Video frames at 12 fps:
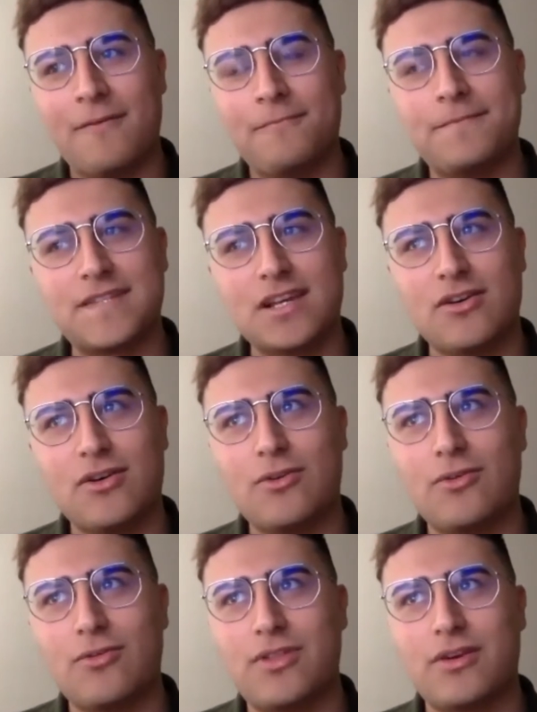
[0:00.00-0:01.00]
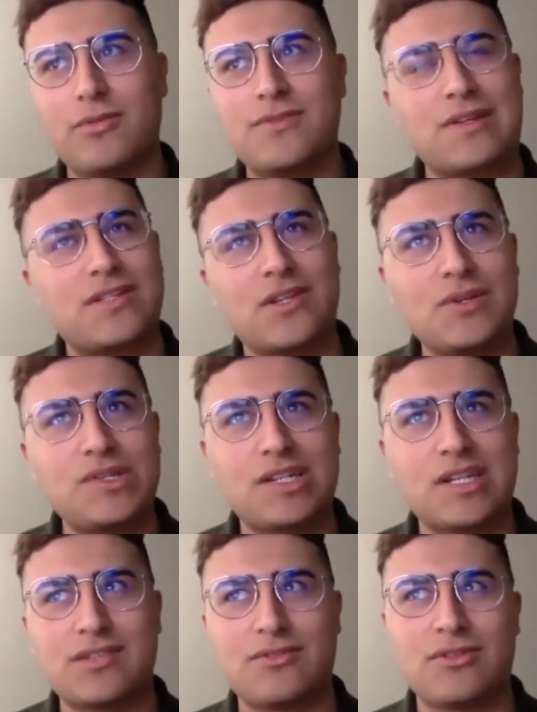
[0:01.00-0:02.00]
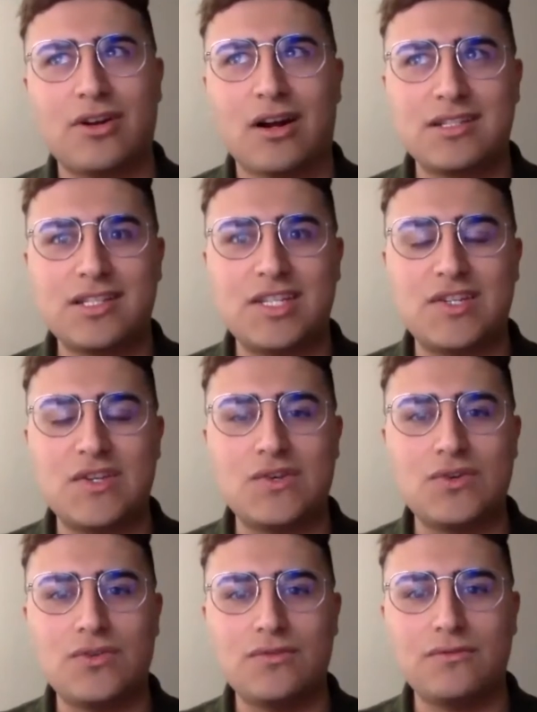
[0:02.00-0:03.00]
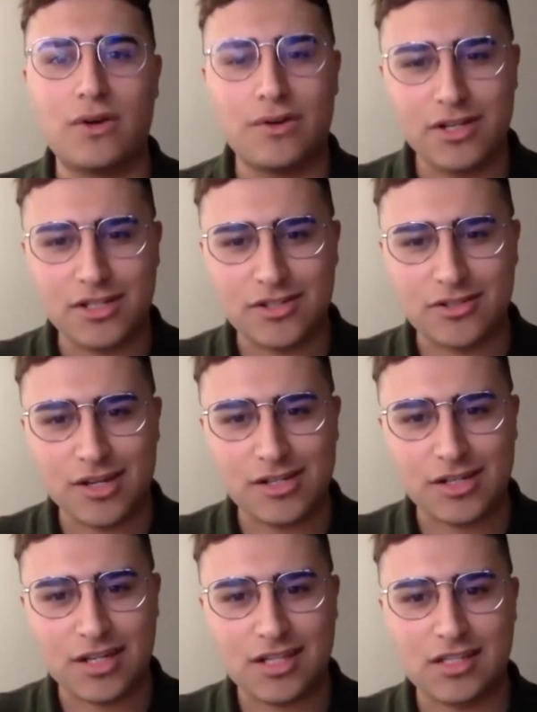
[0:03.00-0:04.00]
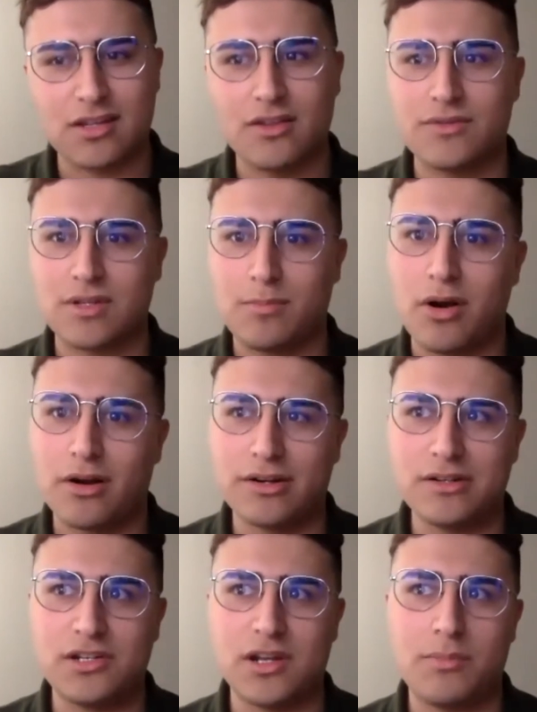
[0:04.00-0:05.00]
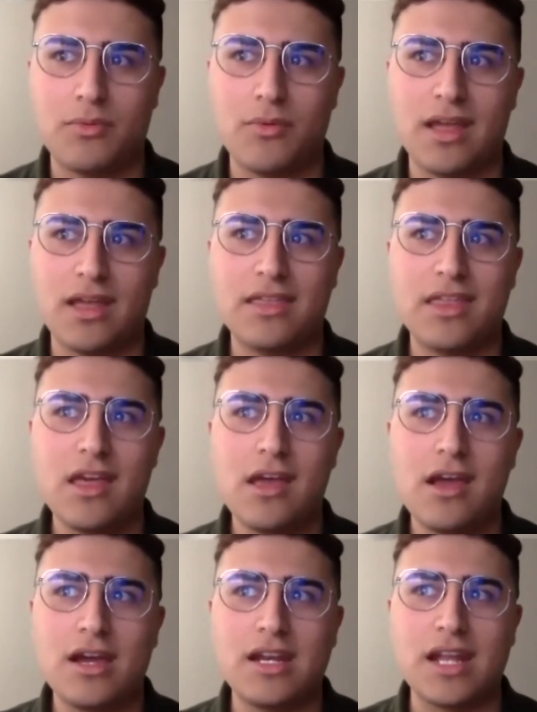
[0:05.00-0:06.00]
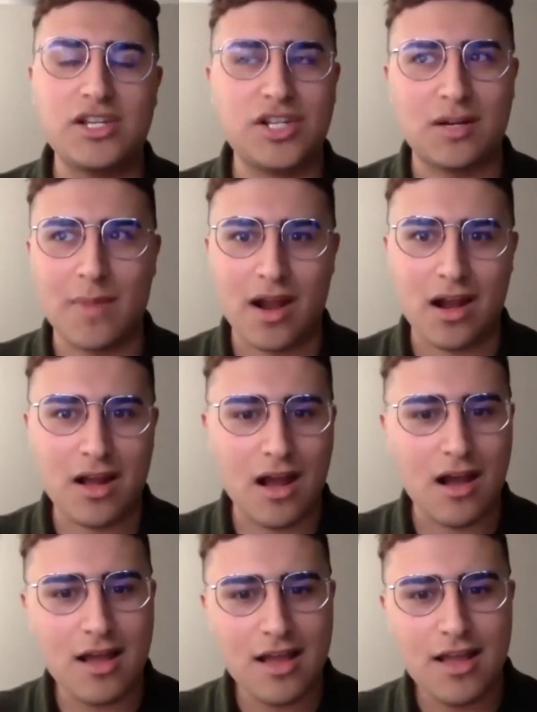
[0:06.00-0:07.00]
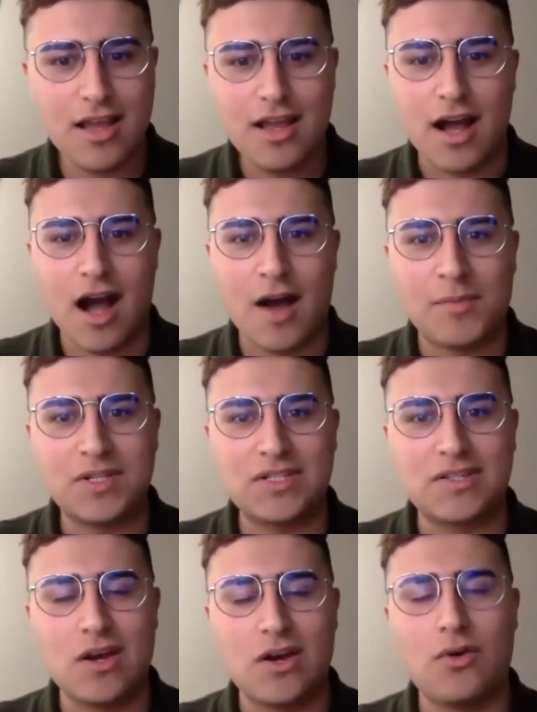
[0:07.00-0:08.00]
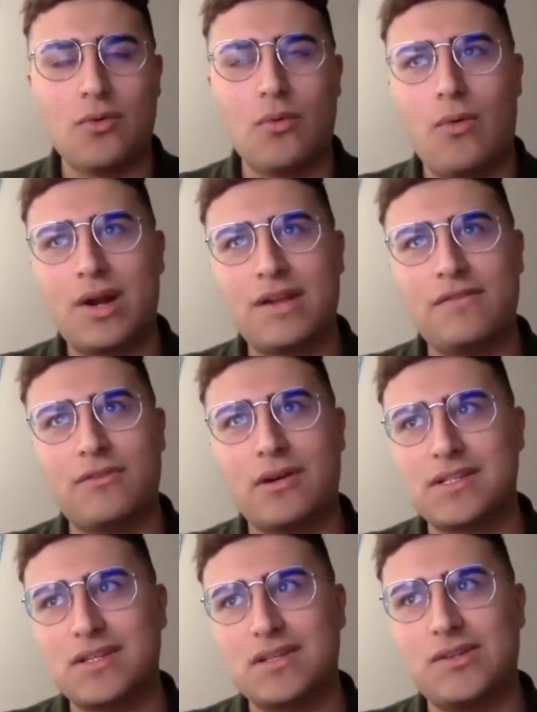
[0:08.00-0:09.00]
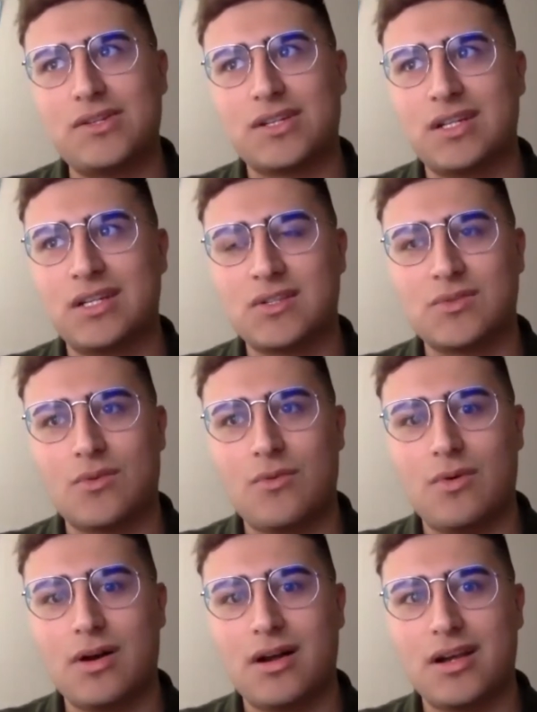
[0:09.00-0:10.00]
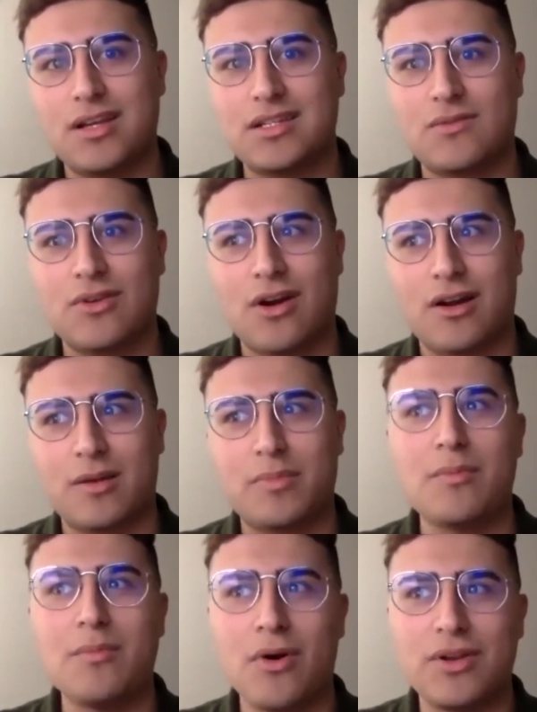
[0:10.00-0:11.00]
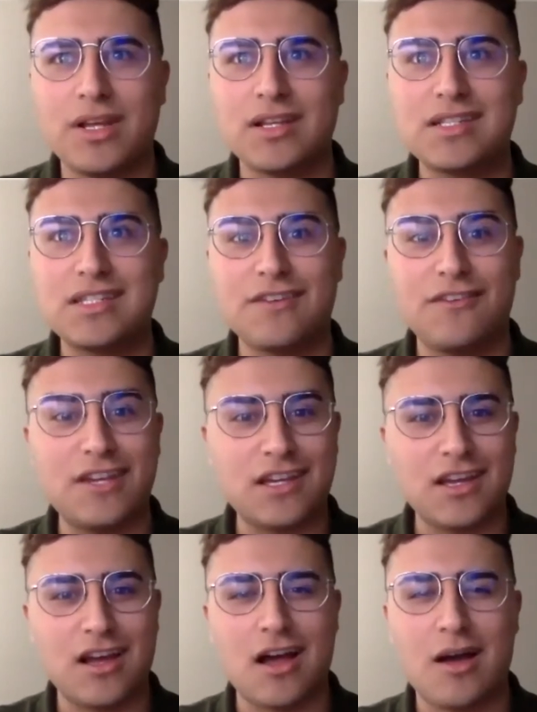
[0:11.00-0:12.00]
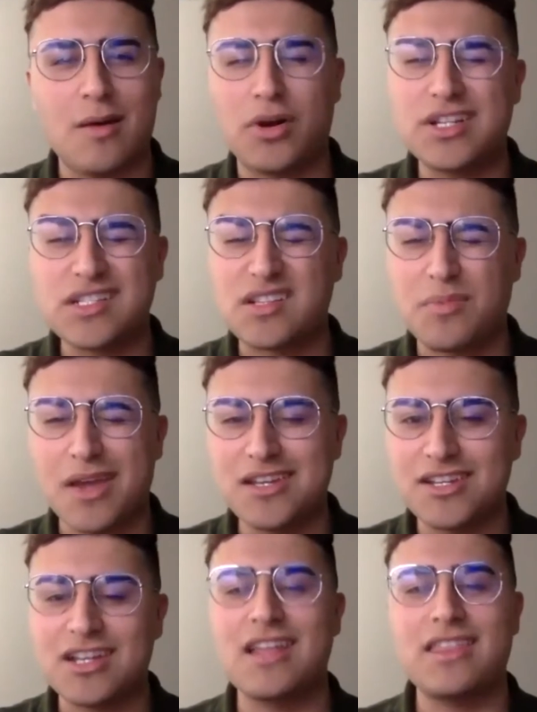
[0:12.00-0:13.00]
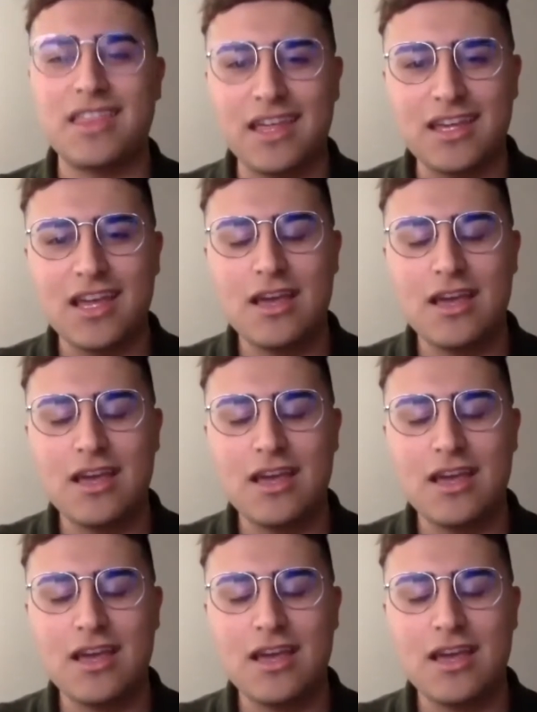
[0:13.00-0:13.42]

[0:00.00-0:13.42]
So there was resolutions in regards to voter registration. So there was a partnership with Next Gen America. And so one of the resolutions was in regard to promoting civic participation, I think.